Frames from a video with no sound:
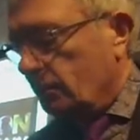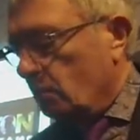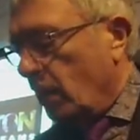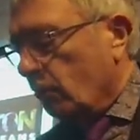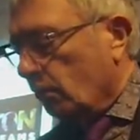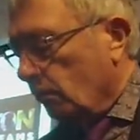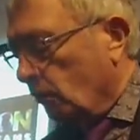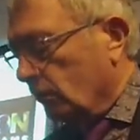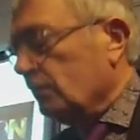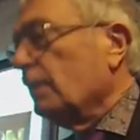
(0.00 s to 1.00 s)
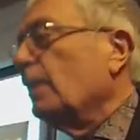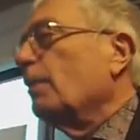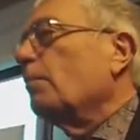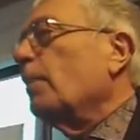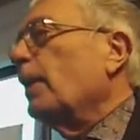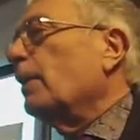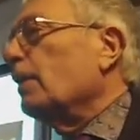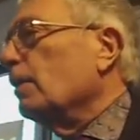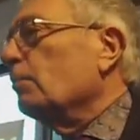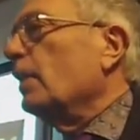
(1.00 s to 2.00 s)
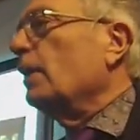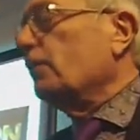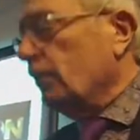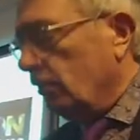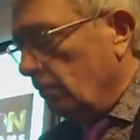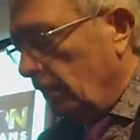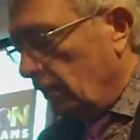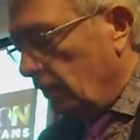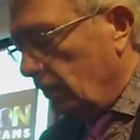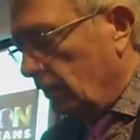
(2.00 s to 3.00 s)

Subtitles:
is my report back on behalf of the committee